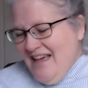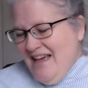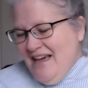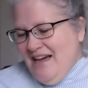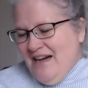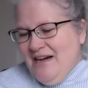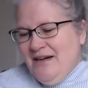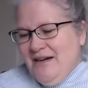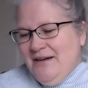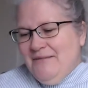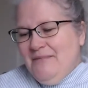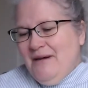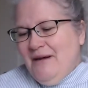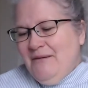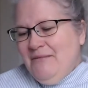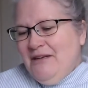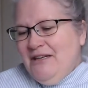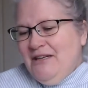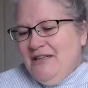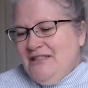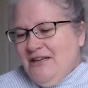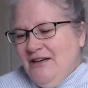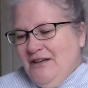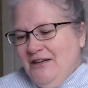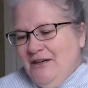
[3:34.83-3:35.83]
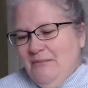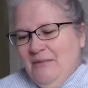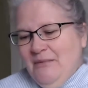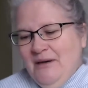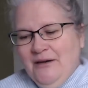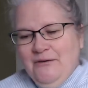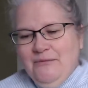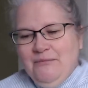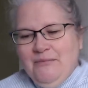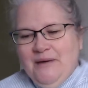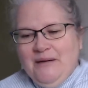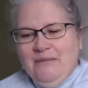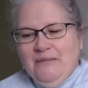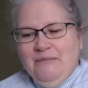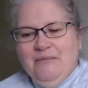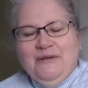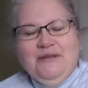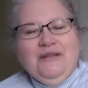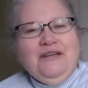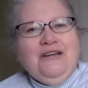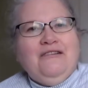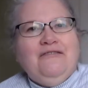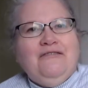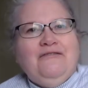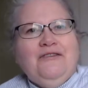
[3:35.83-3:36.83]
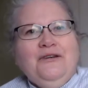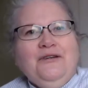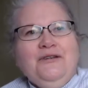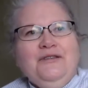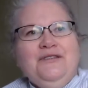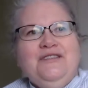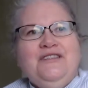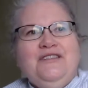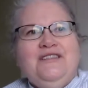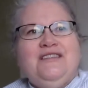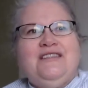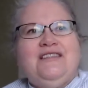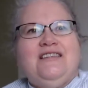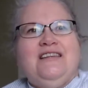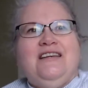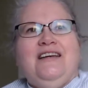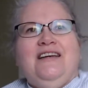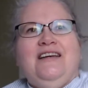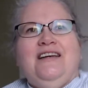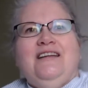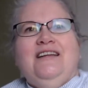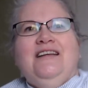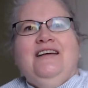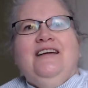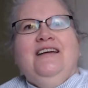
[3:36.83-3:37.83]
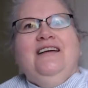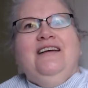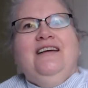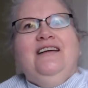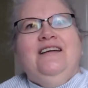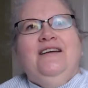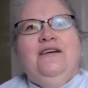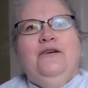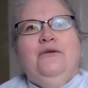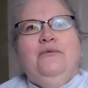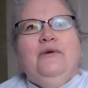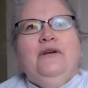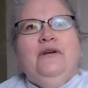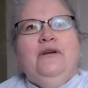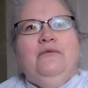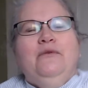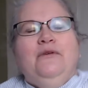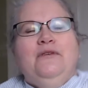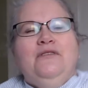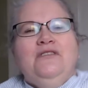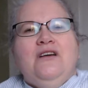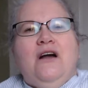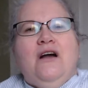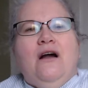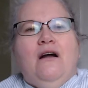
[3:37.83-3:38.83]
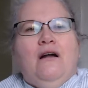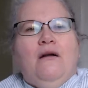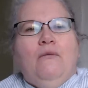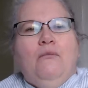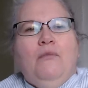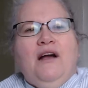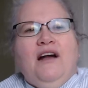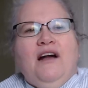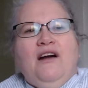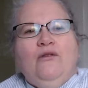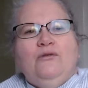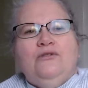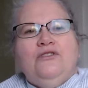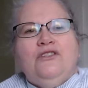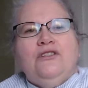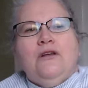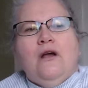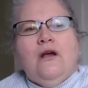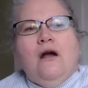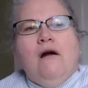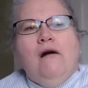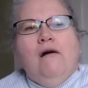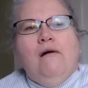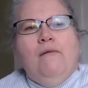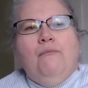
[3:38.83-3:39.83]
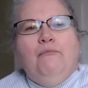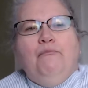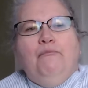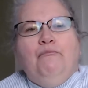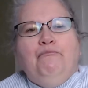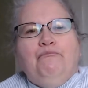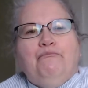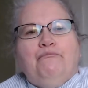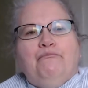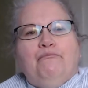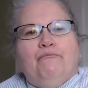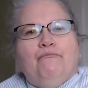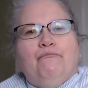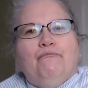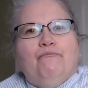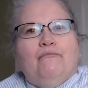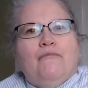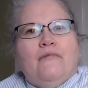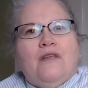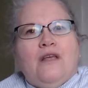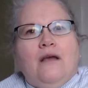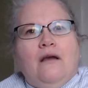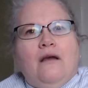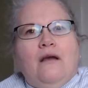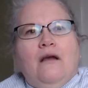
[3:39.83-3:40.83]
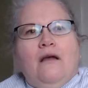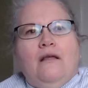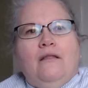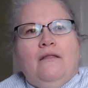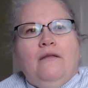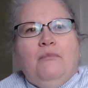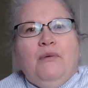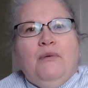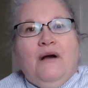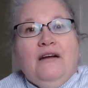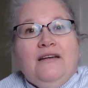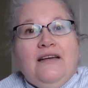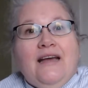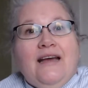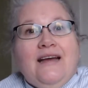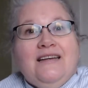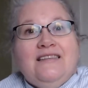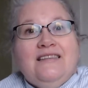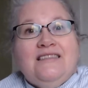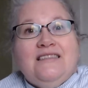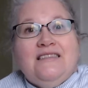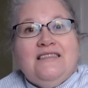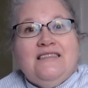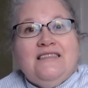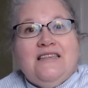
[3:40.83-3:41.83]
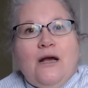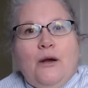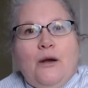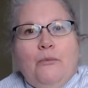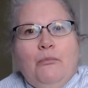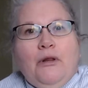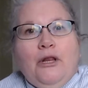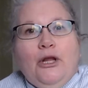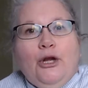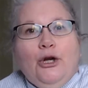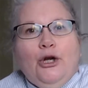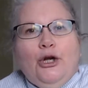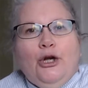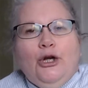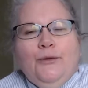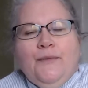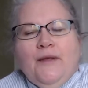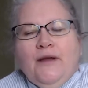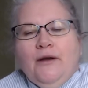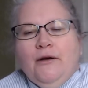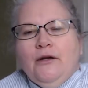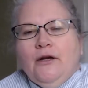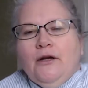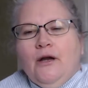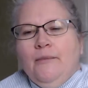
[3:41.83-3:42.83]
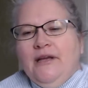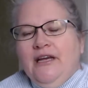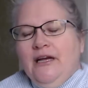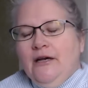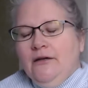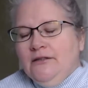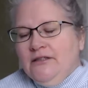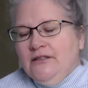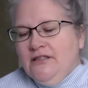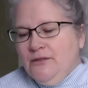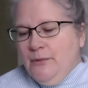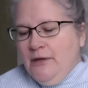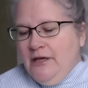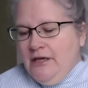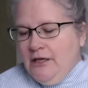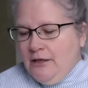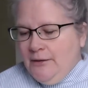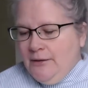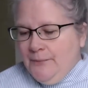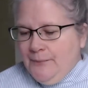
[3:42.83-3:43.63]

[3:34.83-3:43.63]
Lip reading: I'm going to talk about my book first, and then we will talk about the podcasts, plural, that are coming out this week.